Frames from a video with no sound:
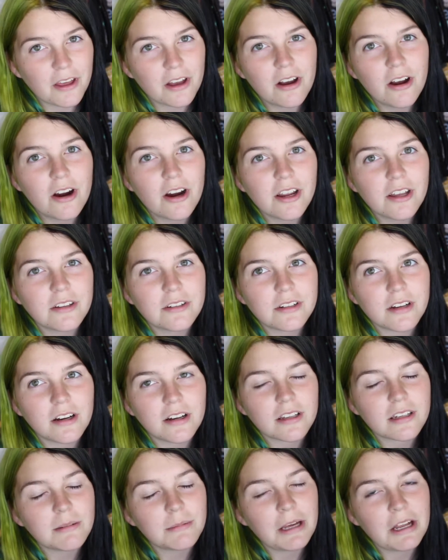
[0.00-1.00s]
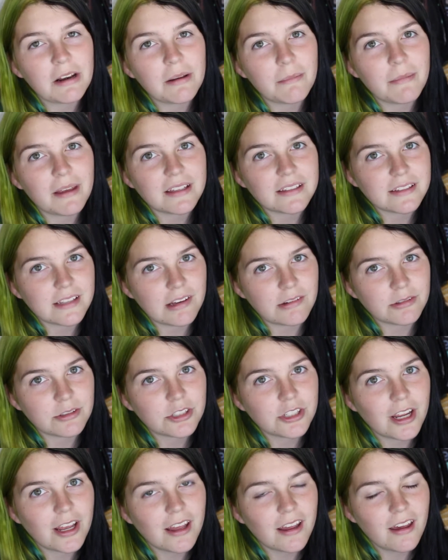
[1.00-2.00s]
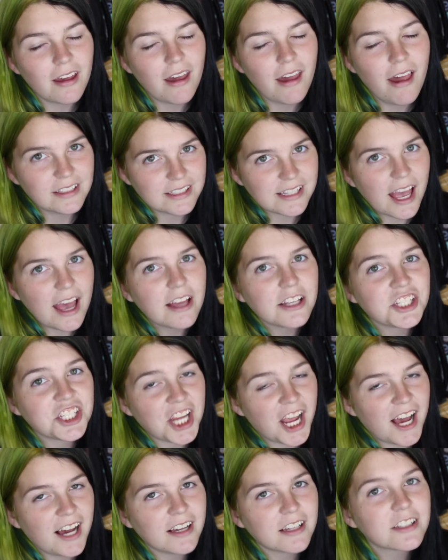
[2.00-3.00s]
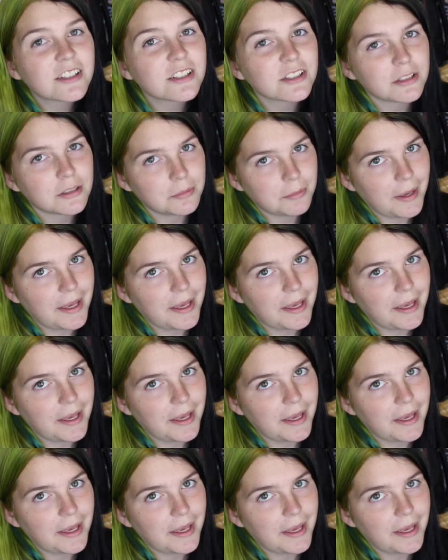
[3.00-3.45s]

the car you talked about at my sound check, is that Jack's or